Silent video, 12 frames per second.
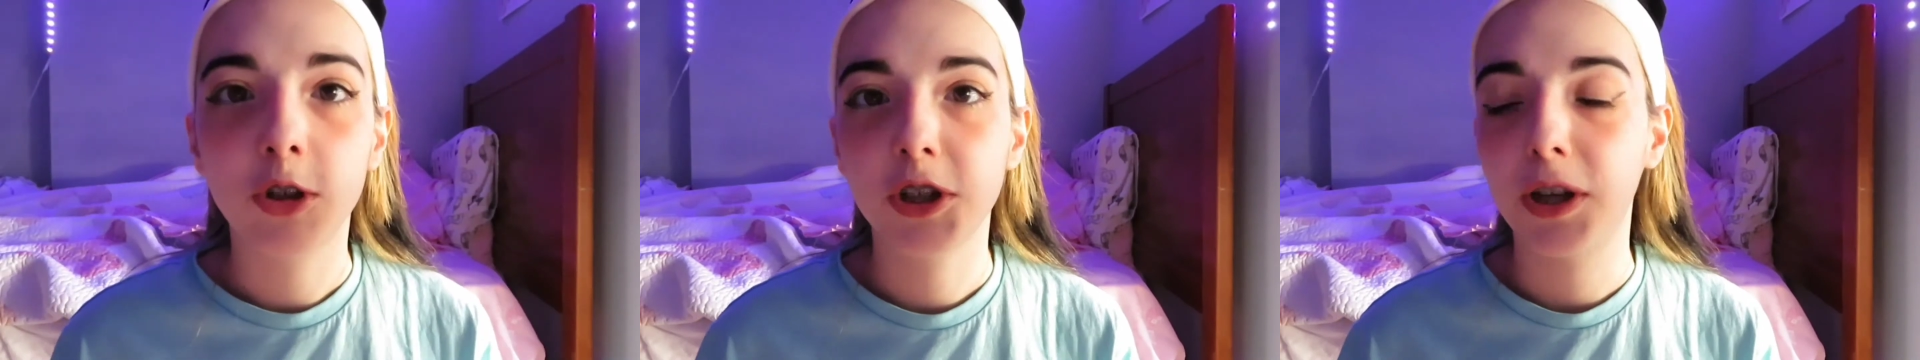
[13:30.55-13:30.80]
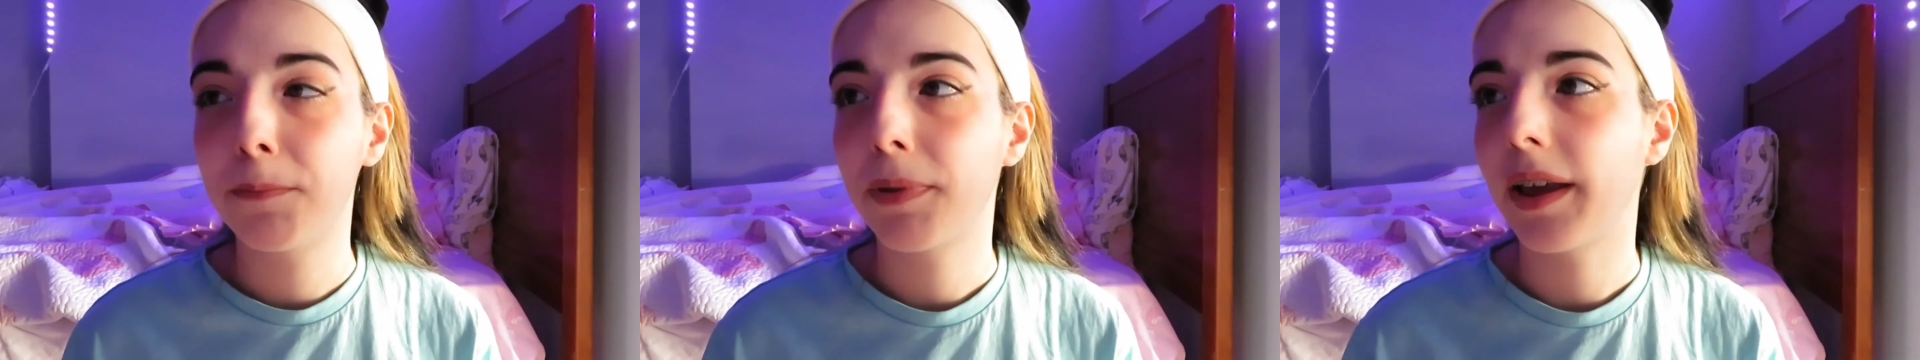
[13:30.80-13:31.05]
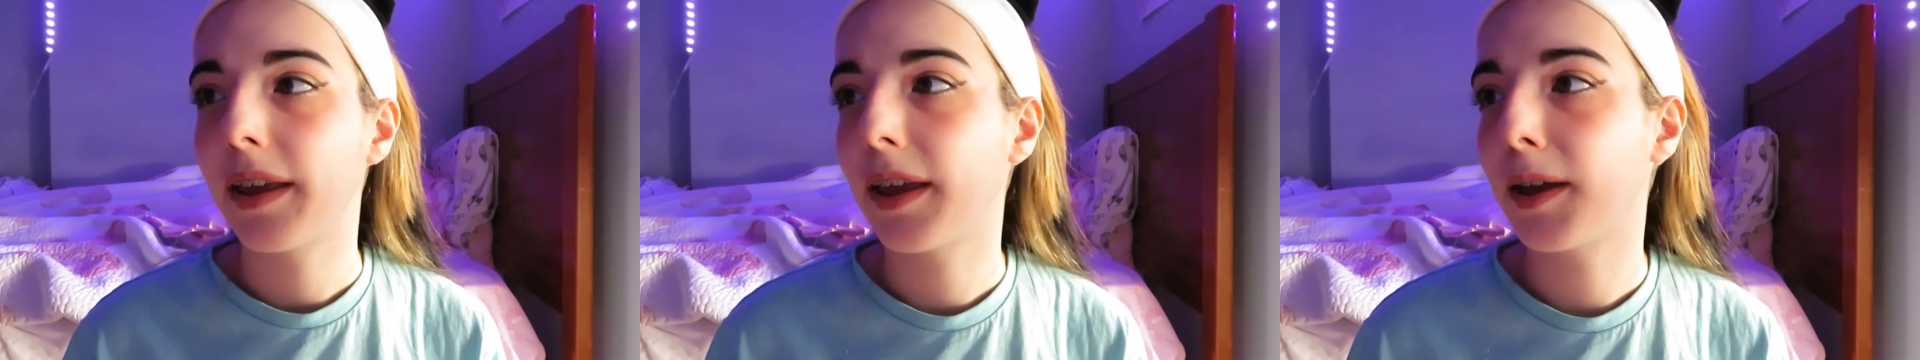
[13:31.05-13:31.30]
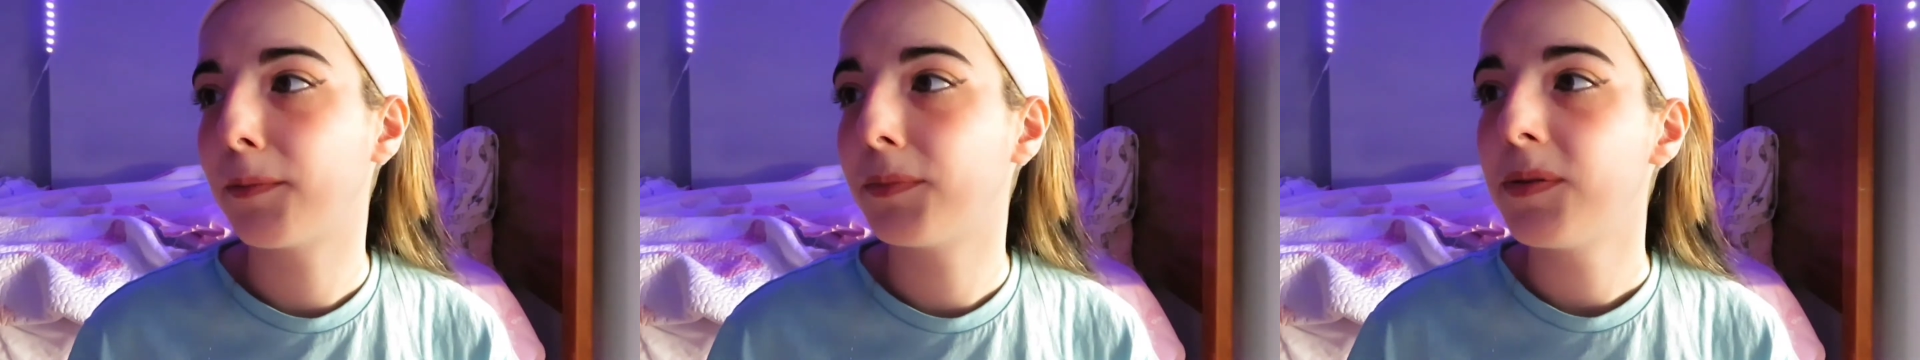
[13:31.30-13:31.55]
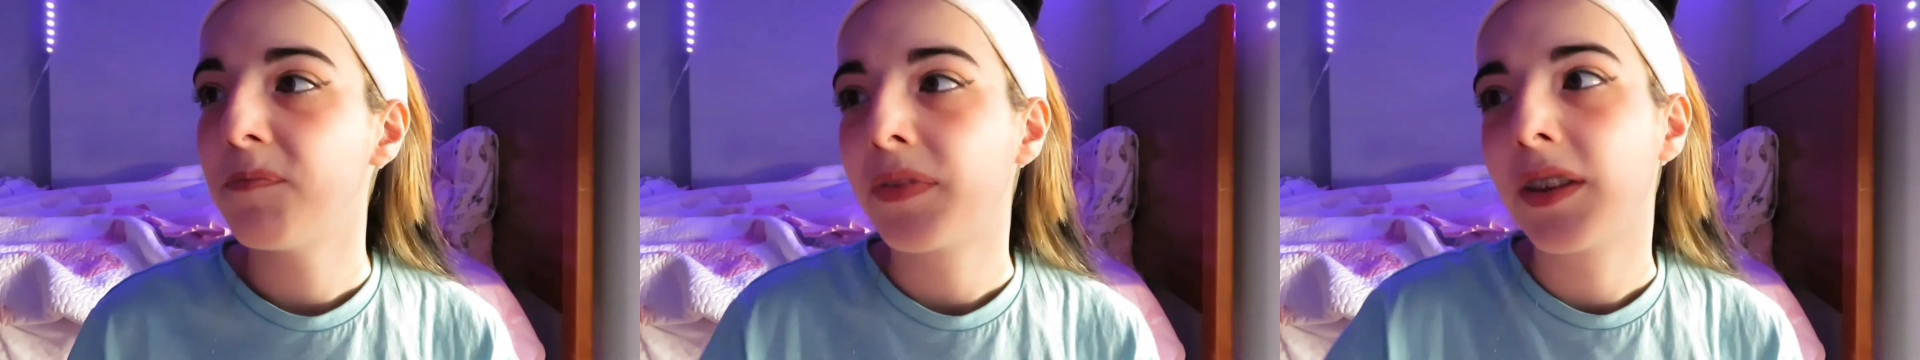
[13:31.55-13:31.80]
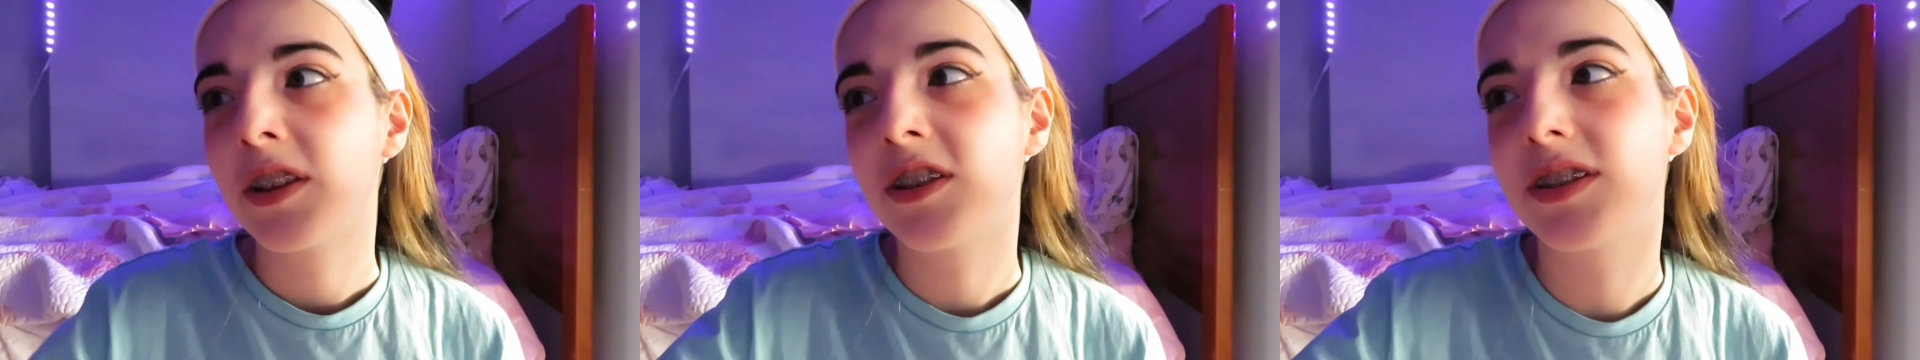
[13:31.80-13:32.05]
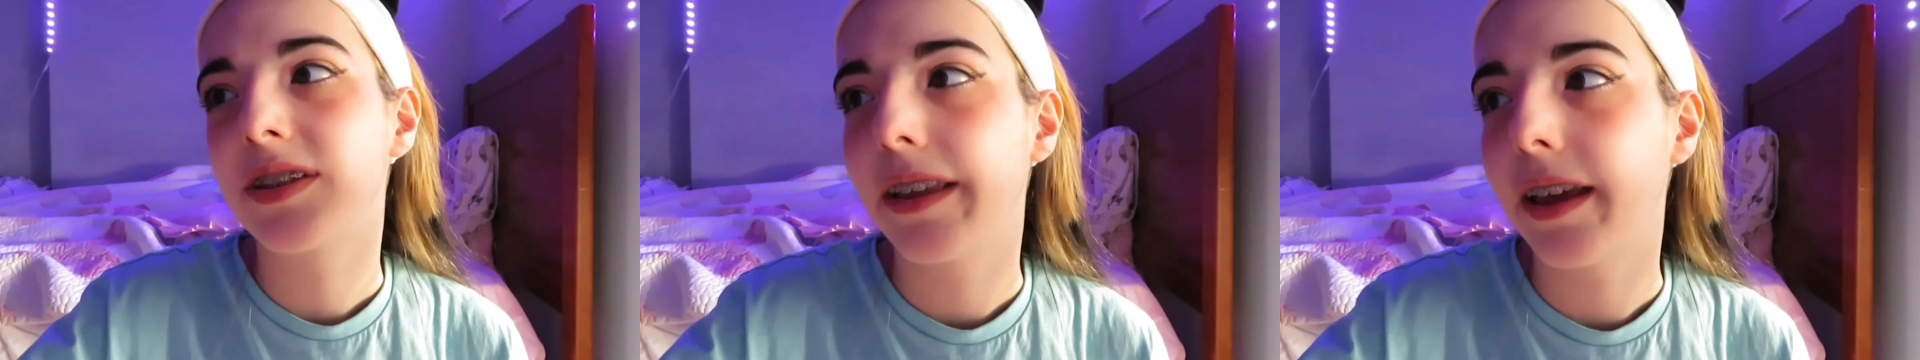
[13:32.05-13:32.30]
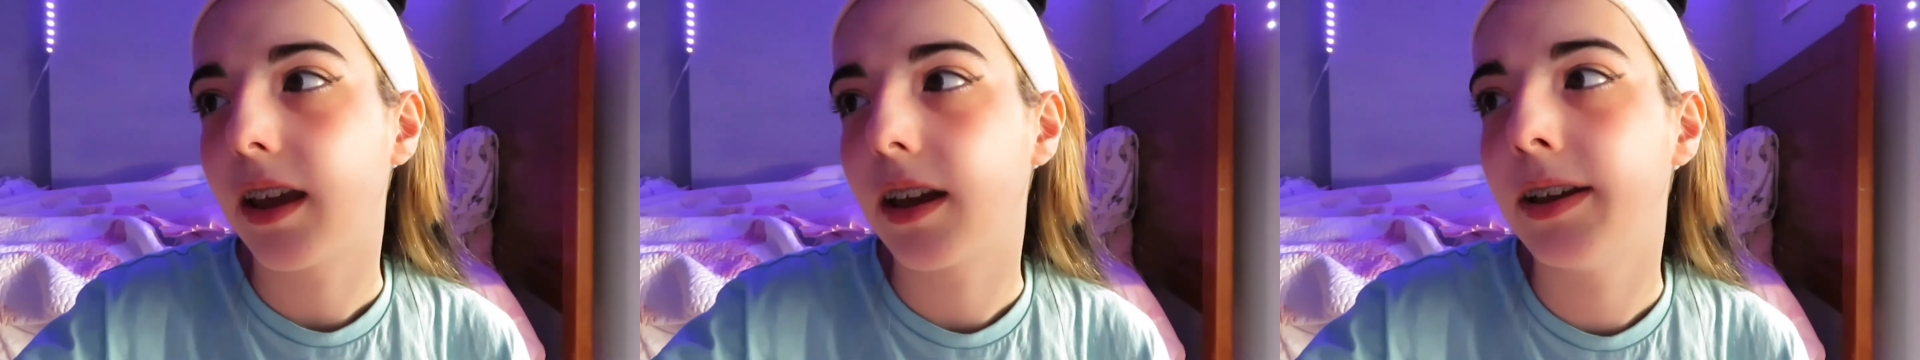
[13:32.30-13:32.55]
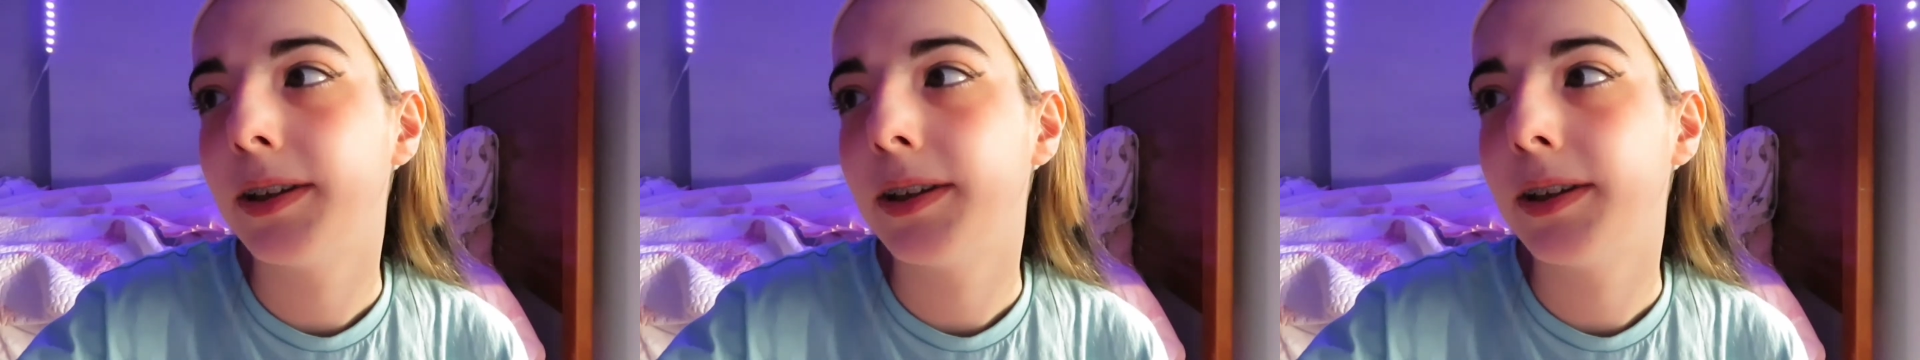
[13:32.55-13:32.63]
cheap I am. Just like,